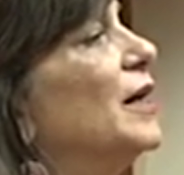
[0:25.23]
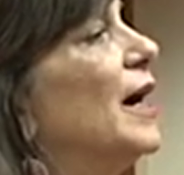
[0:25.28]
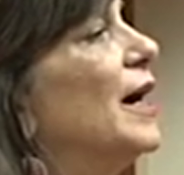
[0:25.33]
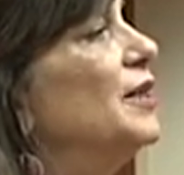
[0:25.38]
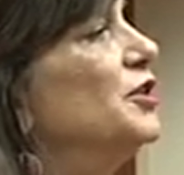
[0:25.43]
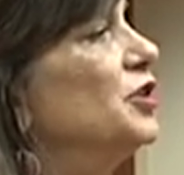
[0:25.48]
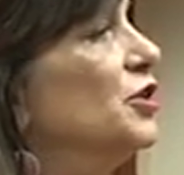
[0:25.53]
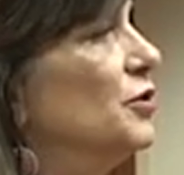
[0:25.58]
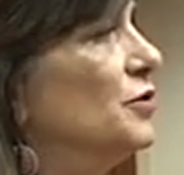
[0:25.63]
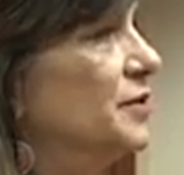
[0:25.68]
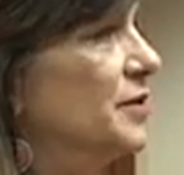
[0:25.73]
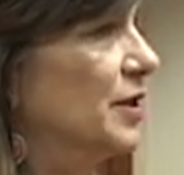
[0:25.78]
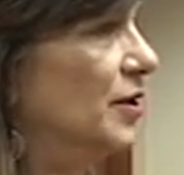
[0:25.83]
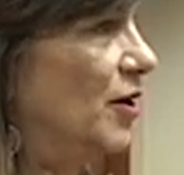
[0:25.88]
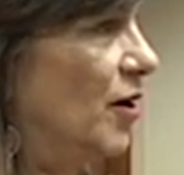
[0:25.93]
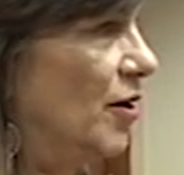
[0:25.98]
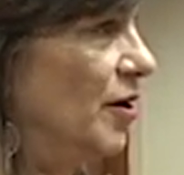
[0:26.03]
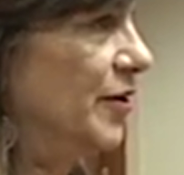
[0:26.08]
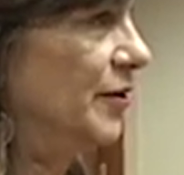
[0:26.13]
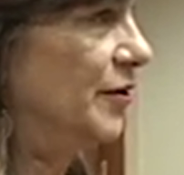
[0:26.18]
"I chose the
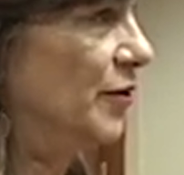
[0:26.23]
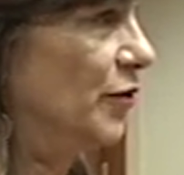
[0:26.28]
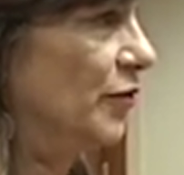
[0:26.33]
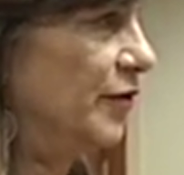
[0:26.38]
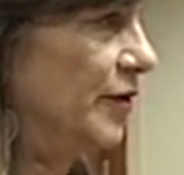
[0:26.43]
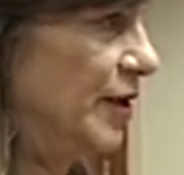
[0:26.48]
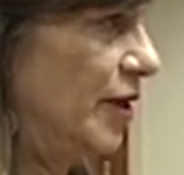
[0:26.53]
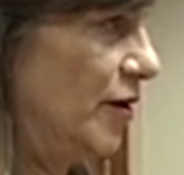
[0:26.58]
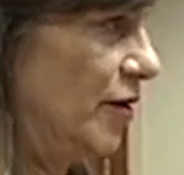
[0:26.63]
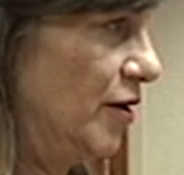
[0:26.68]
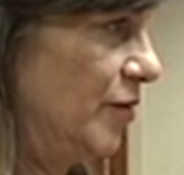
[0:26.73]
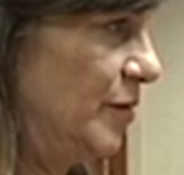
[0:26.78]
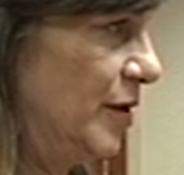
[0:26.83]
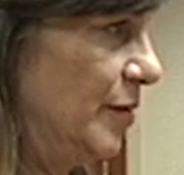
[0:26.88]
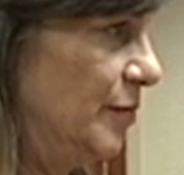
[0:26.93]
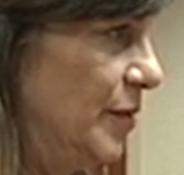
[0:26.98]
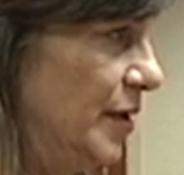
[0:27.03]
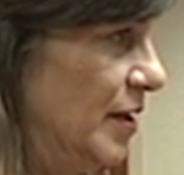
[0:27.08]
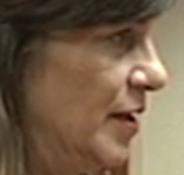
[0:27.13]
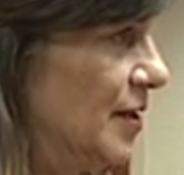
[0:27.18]
Guard over the Army
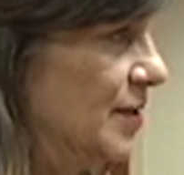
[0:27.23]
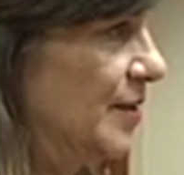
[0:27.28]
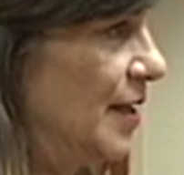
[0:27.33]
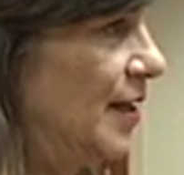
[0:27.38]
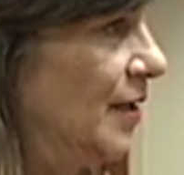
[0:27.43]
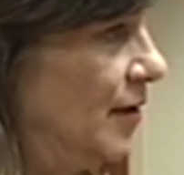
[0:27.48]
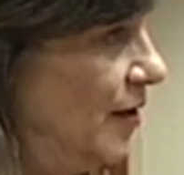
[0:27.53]
because I